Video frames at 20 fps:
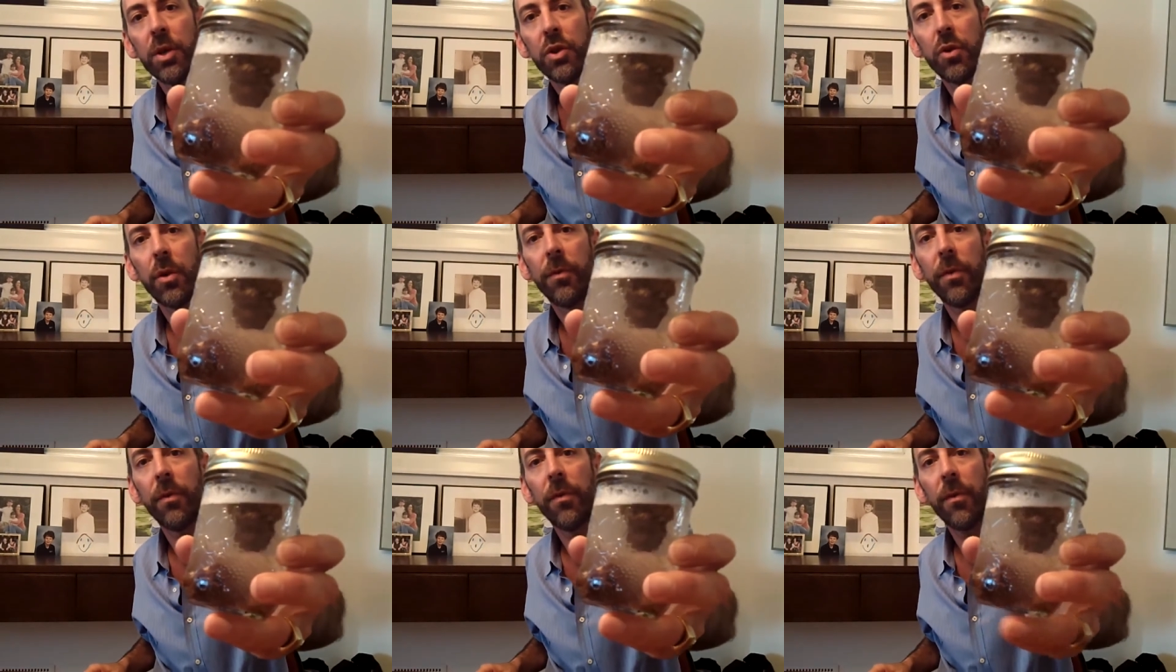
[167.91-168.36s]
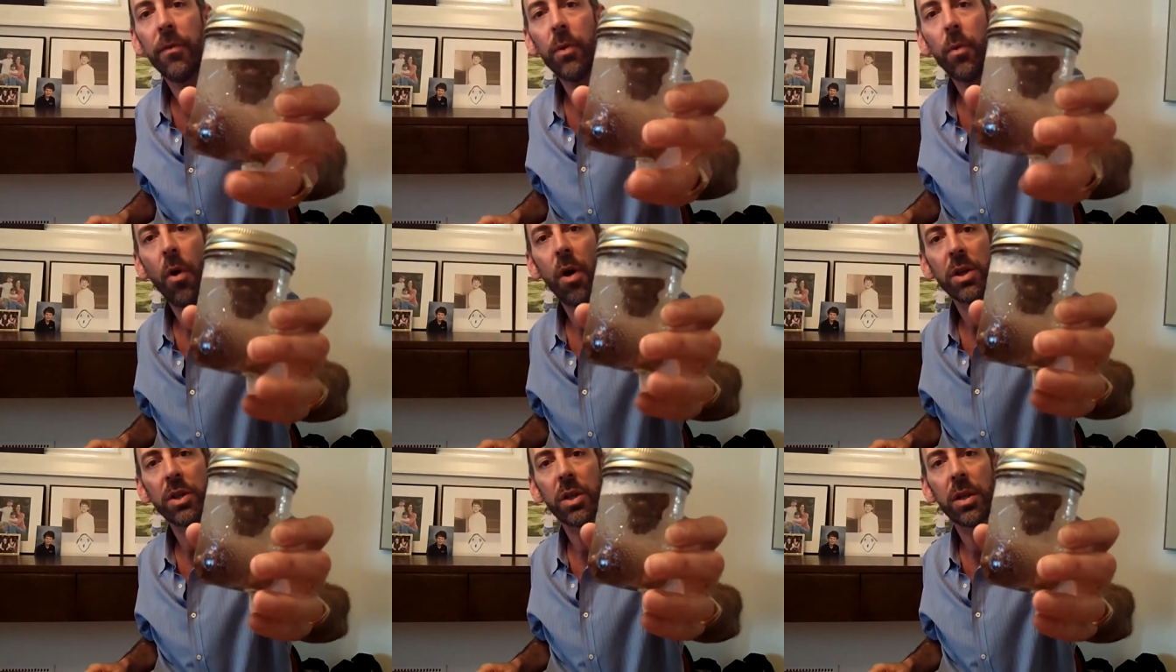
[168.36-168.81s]
So if you've ever
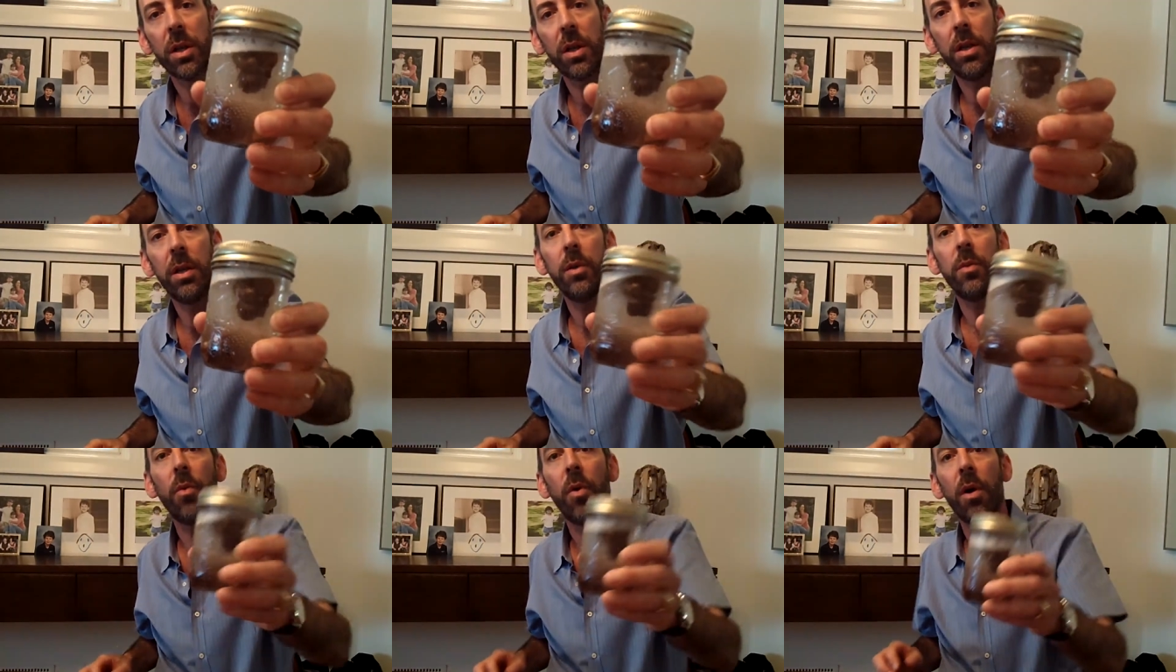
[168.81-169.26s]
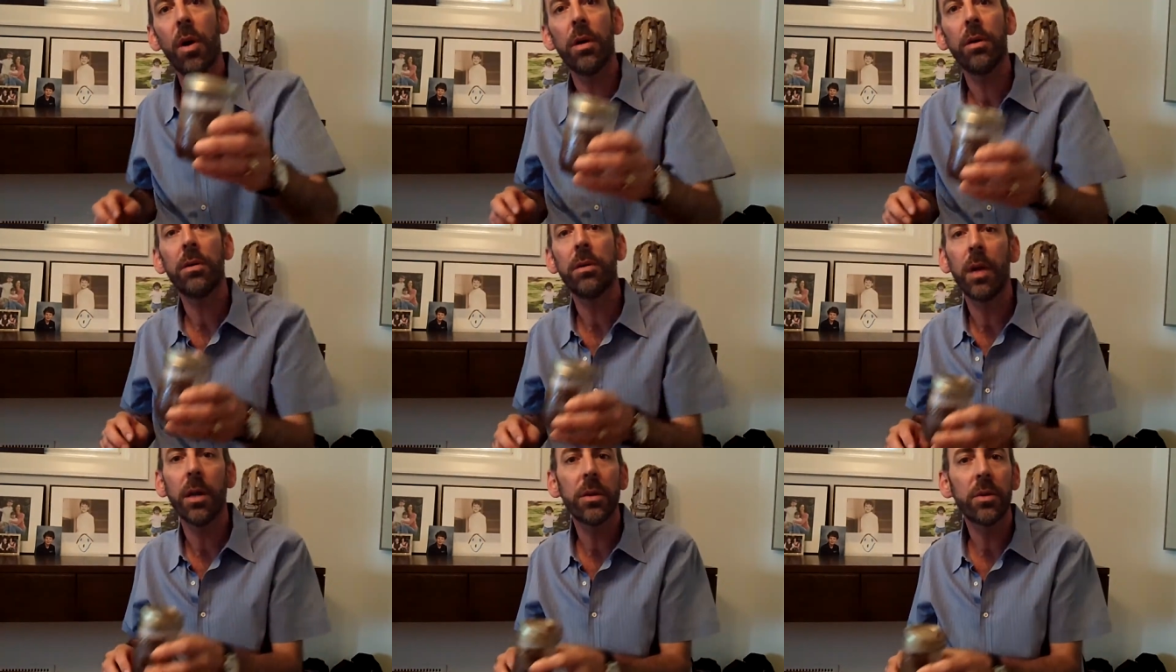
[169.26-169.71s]
washed
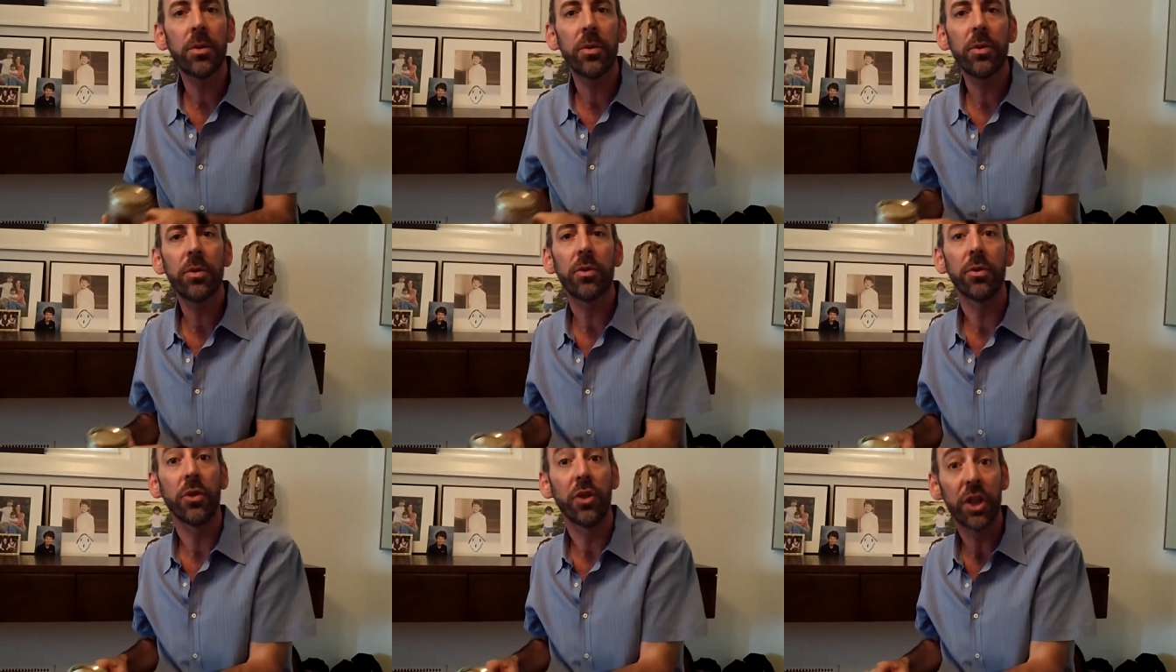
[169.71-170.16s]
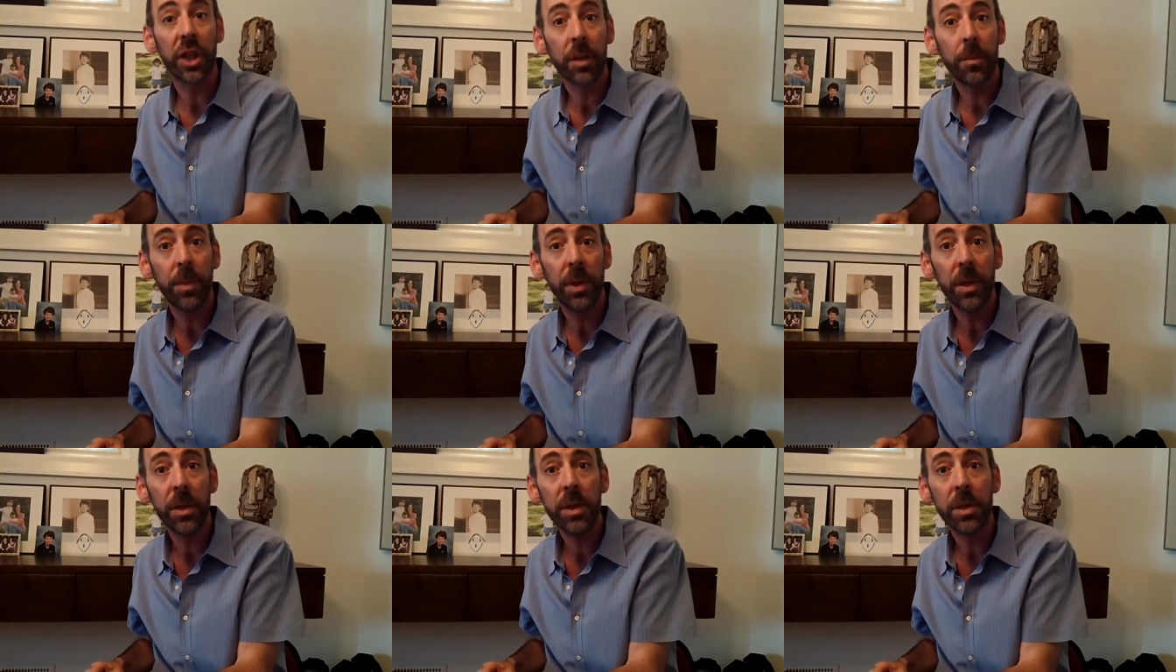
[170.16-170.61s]
quinoa, lentils, or
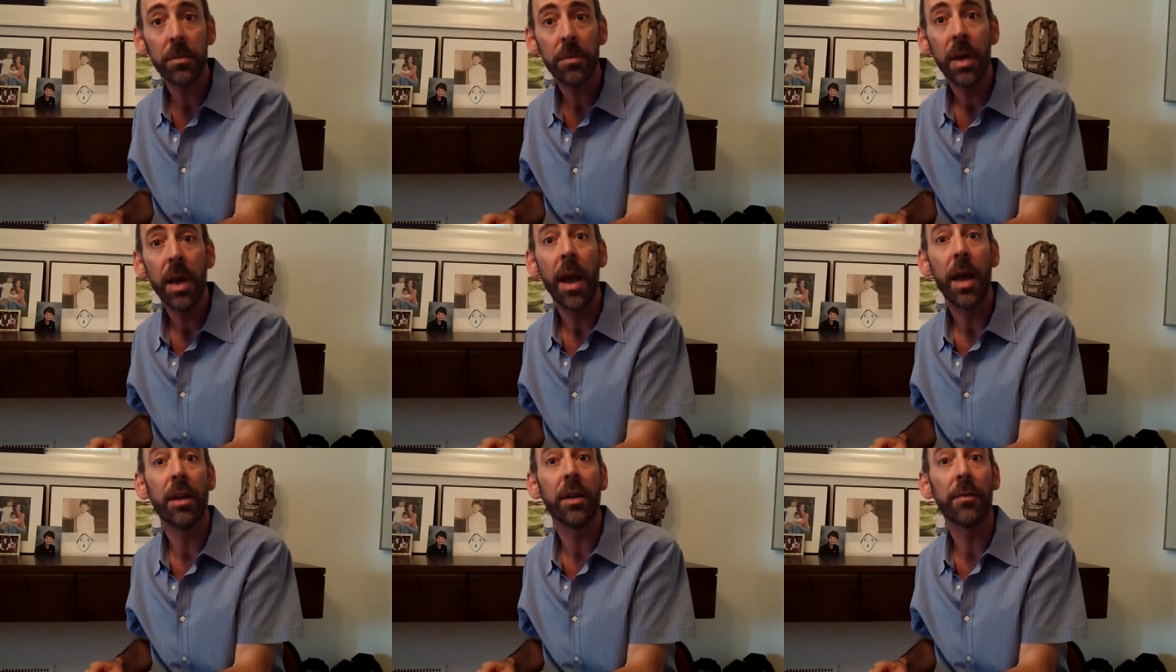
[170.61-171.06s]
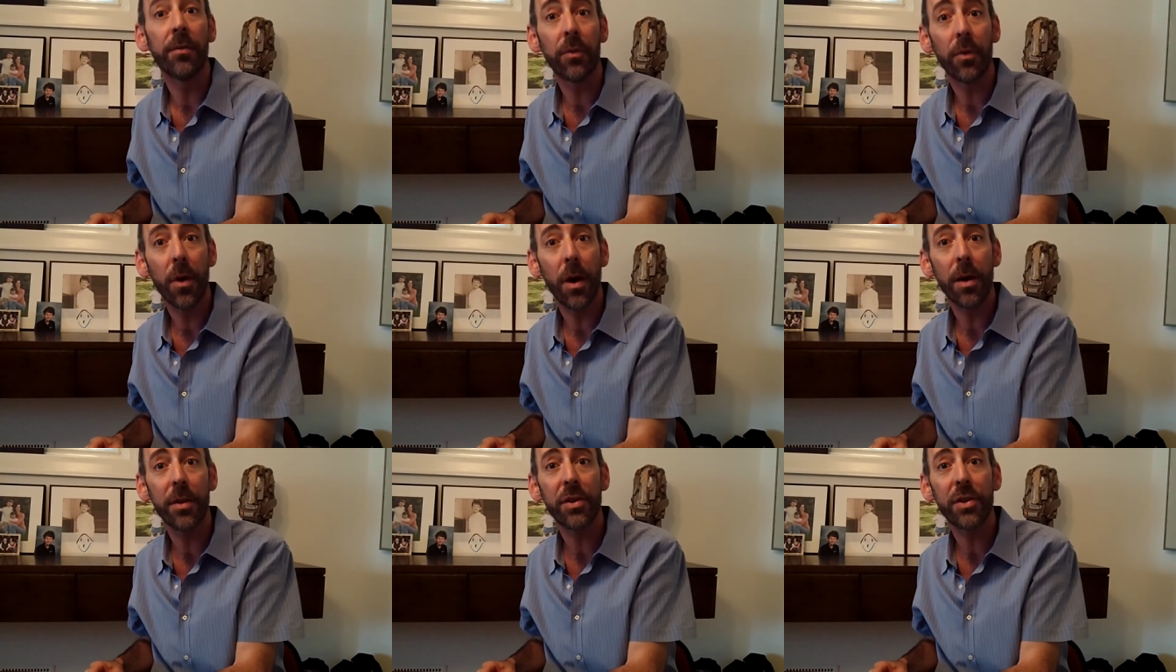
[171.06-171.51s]
chickpeas, and it
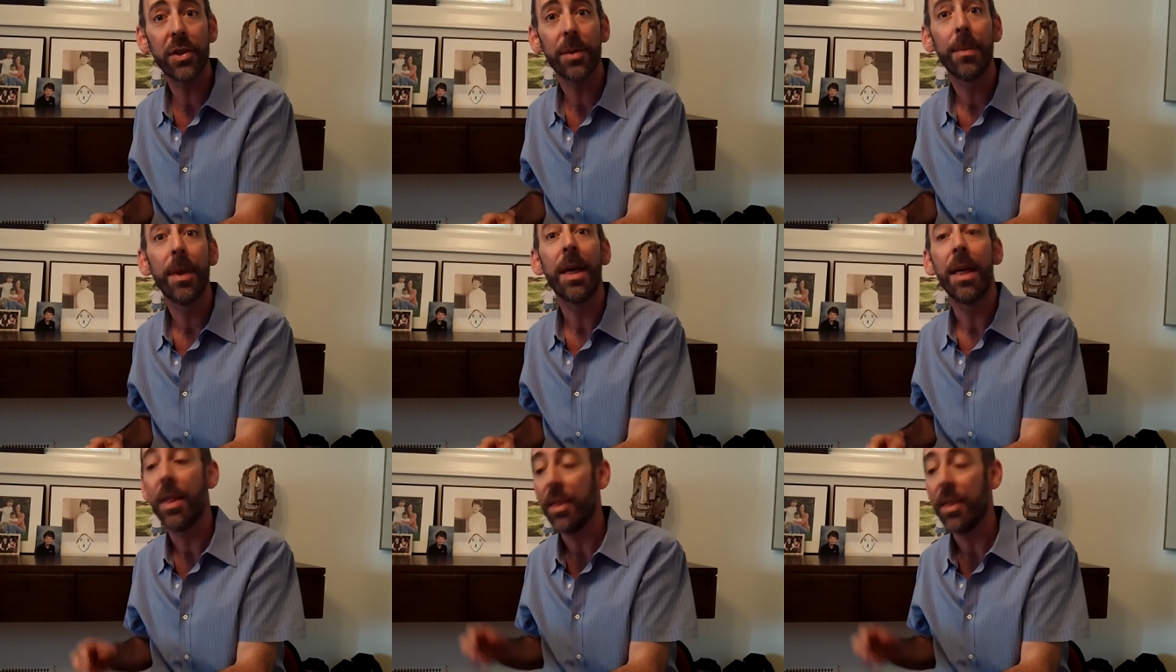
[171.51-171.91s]
froths,